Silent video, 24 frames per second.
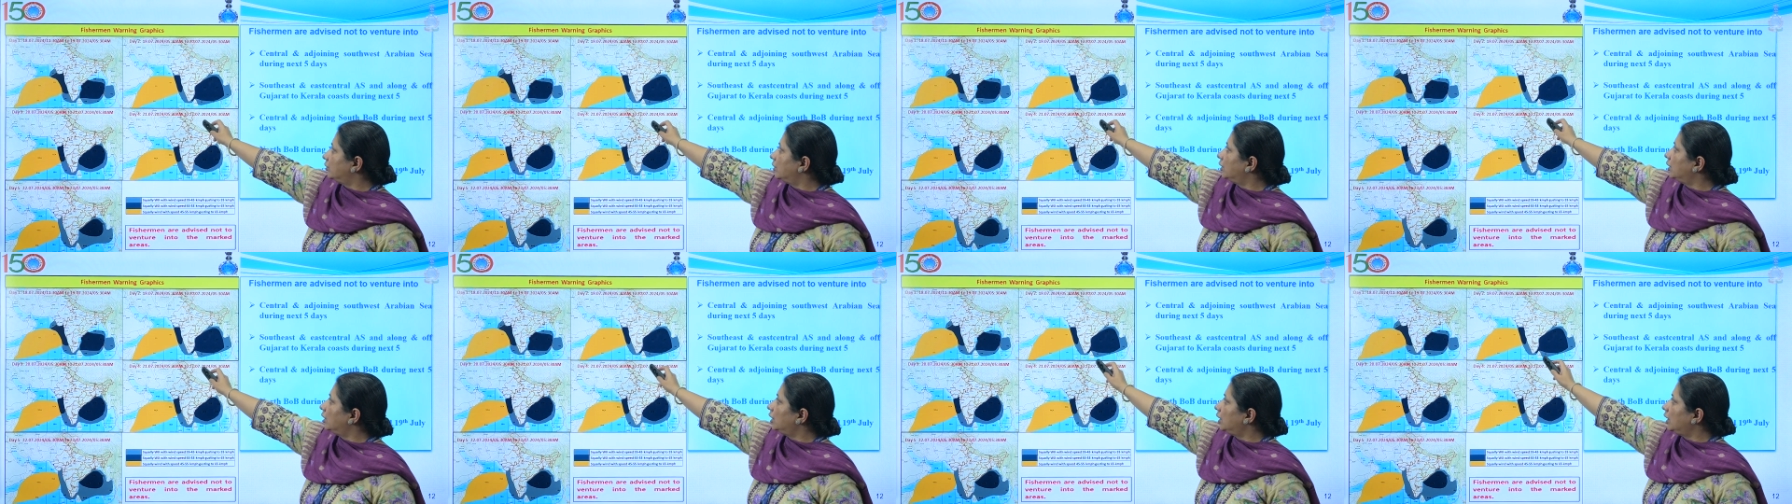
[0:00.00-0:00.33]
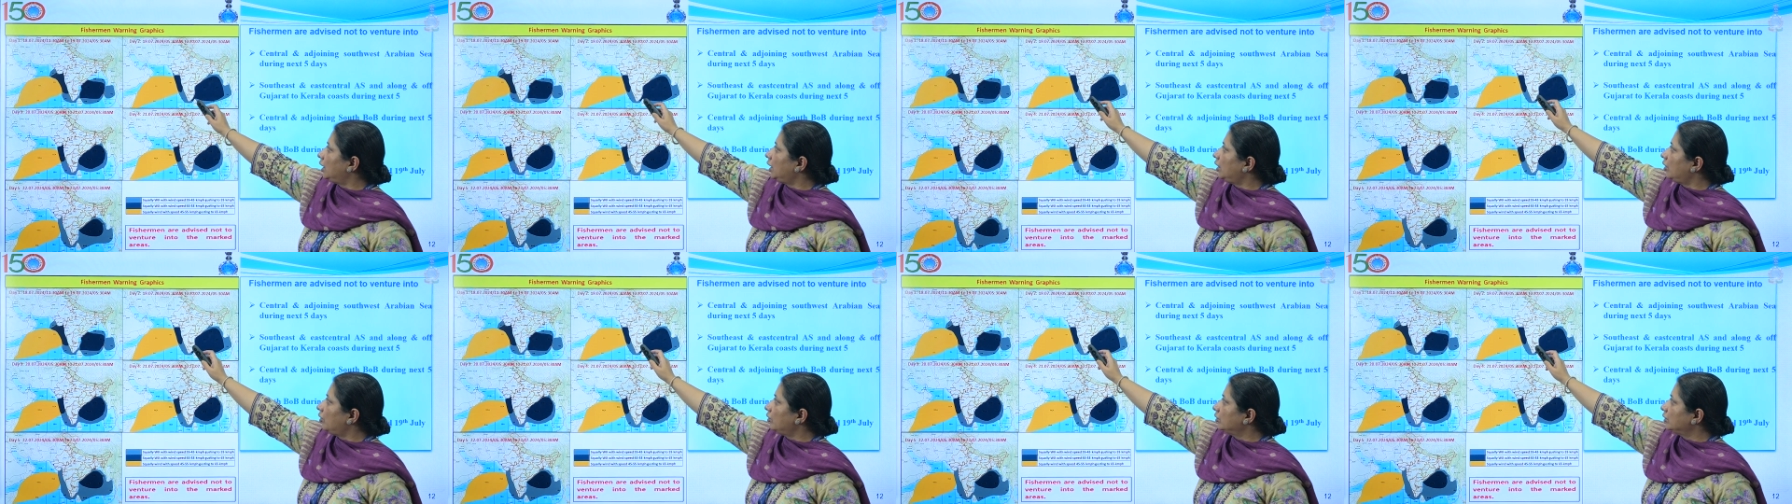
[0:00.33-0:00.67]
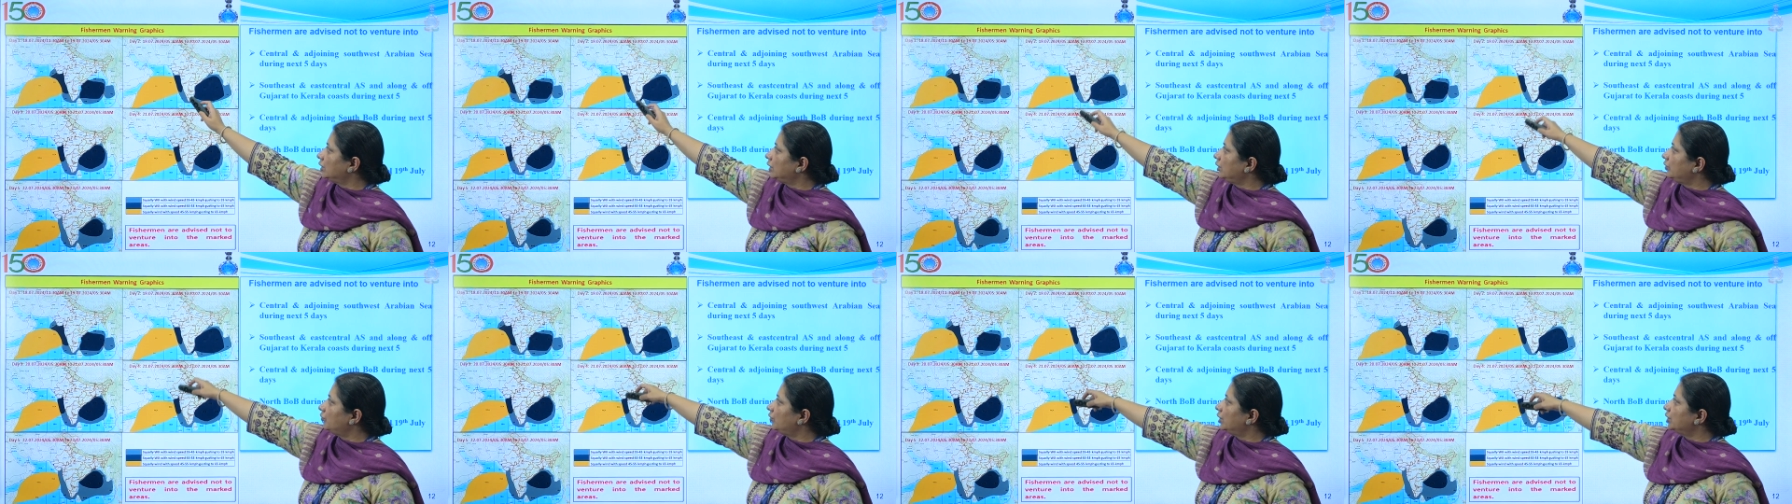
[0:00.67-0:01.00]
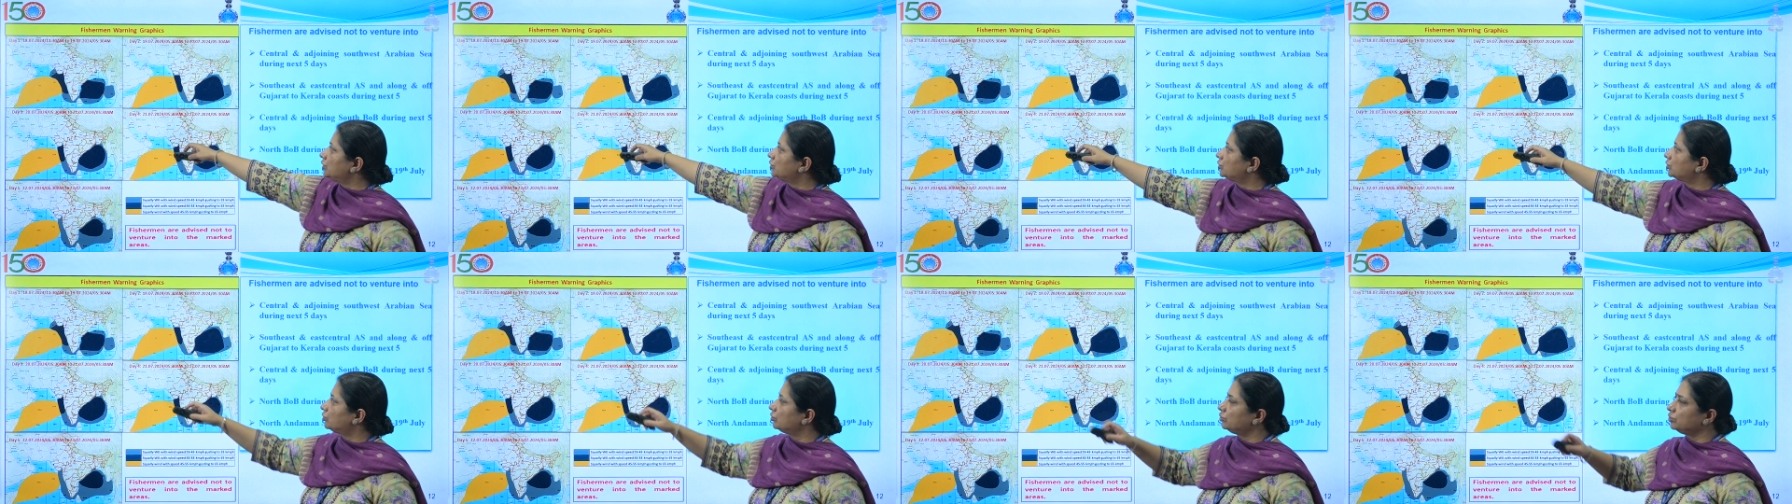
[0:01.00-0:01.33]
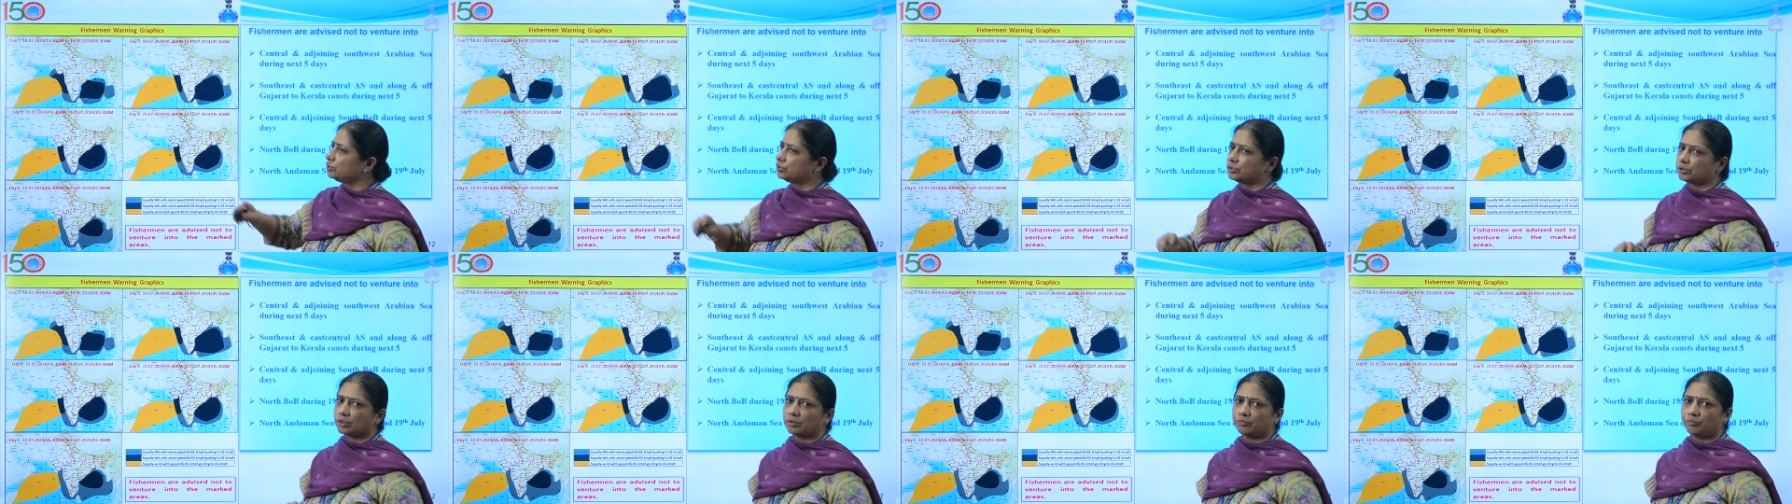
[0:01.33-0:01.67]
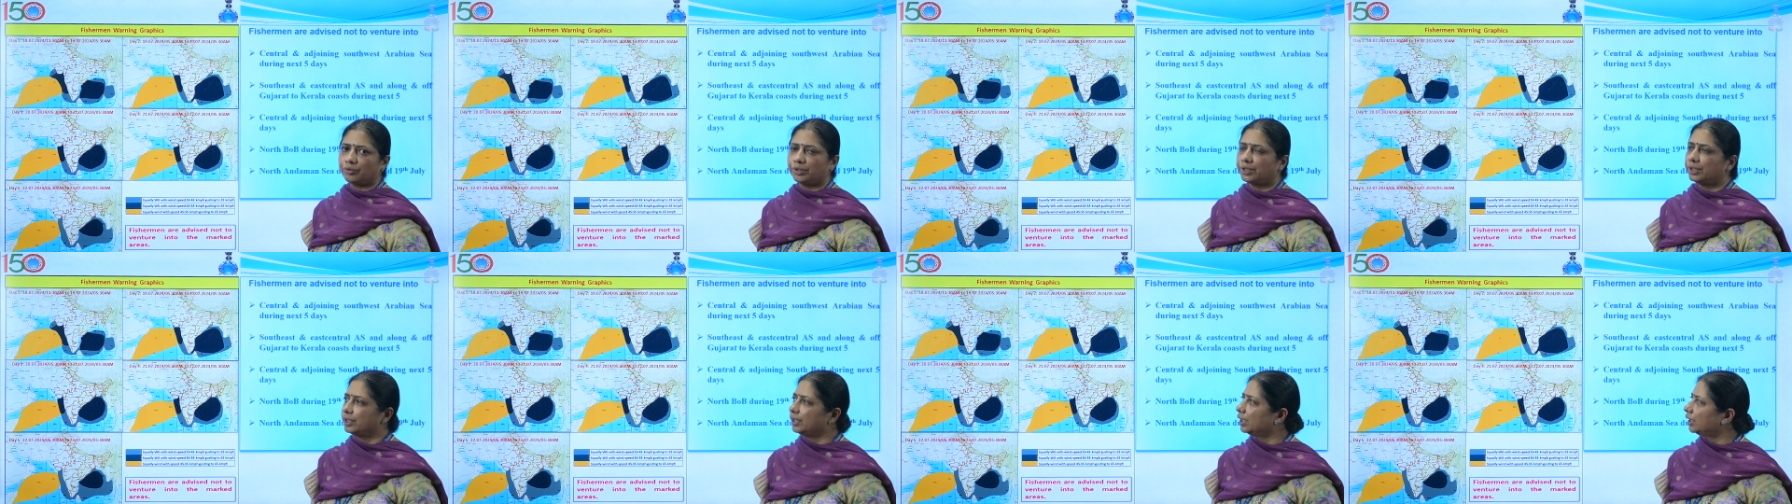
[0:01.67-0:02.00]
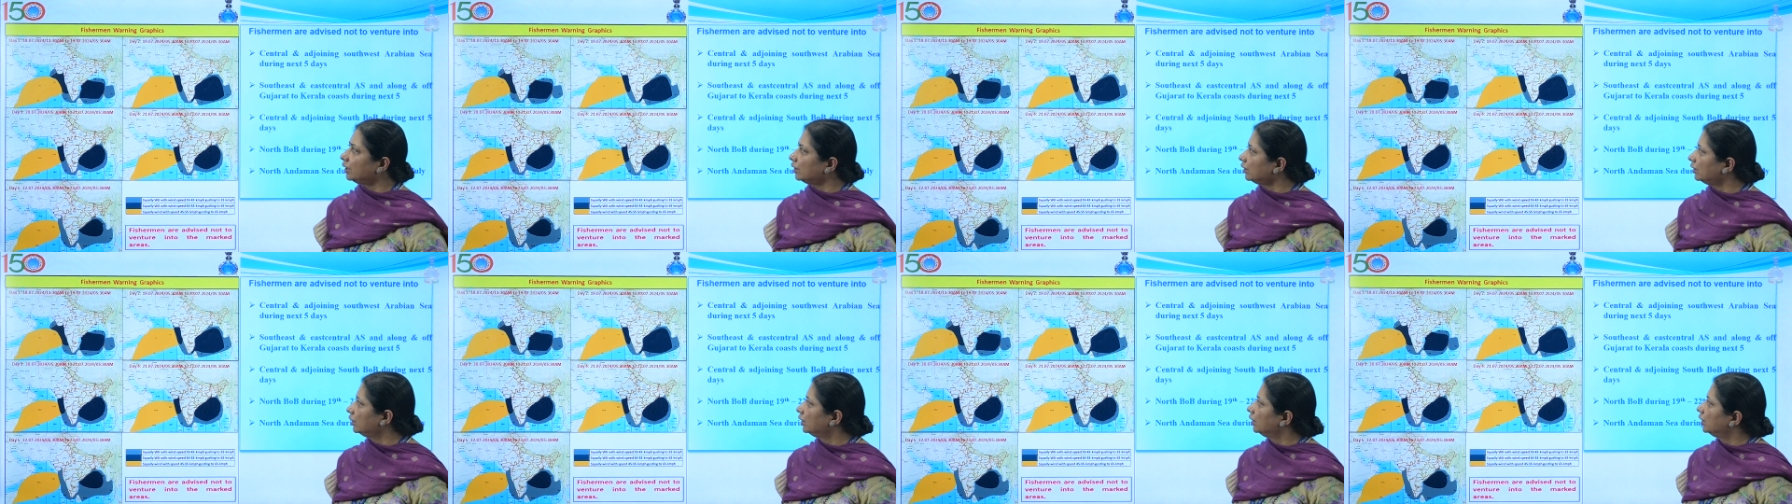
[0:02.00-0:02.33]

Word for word: along the west coast of India.